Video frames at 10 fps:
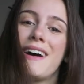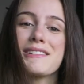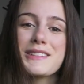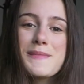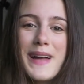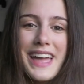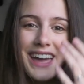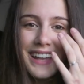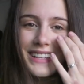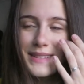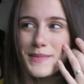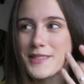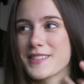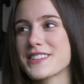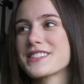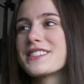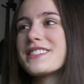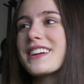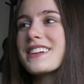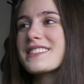Also, my aunt is a
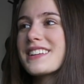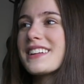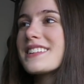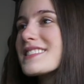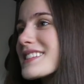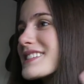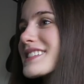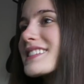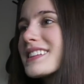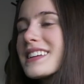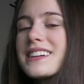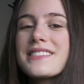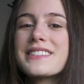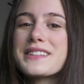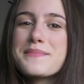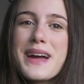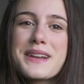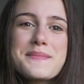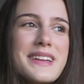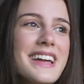professional hairstylist, and she's gonna get really
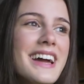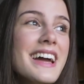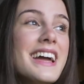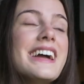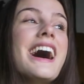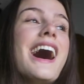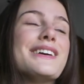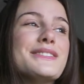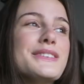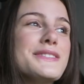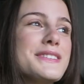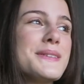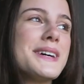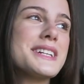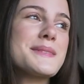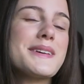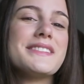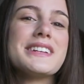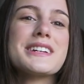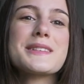mad at me. I'll know if she watches my
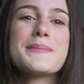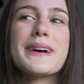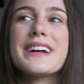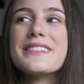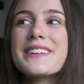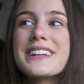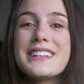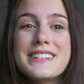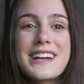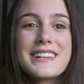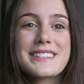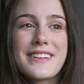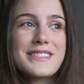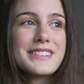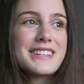videos by if I get a text after